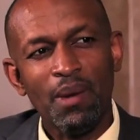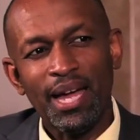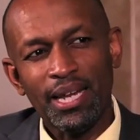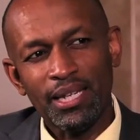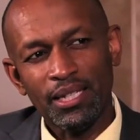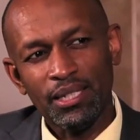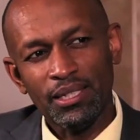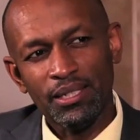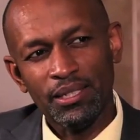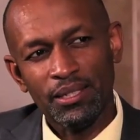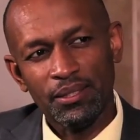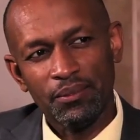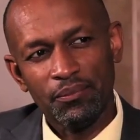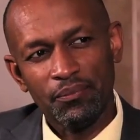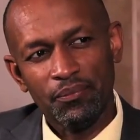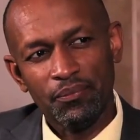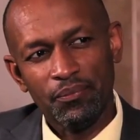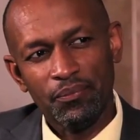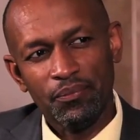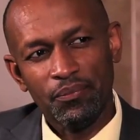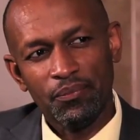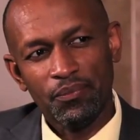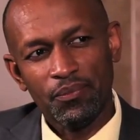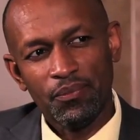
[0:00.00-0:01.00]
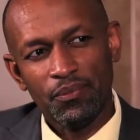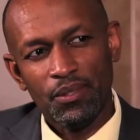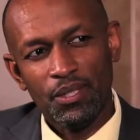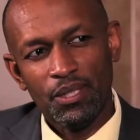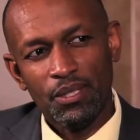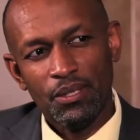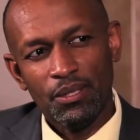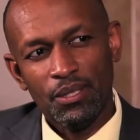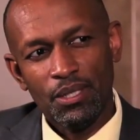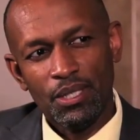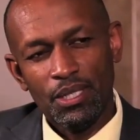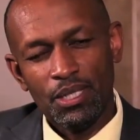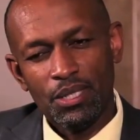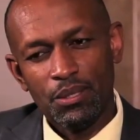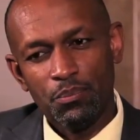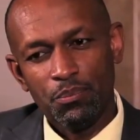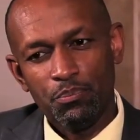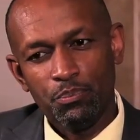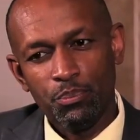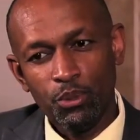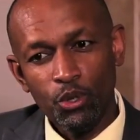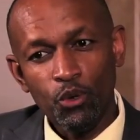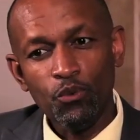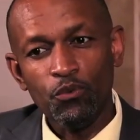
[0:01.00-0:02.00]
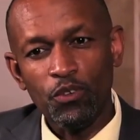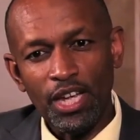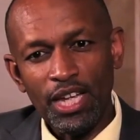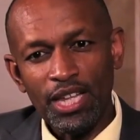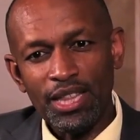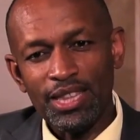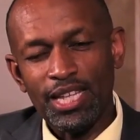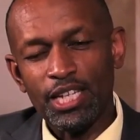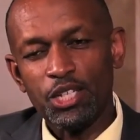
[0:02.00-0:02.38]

man proving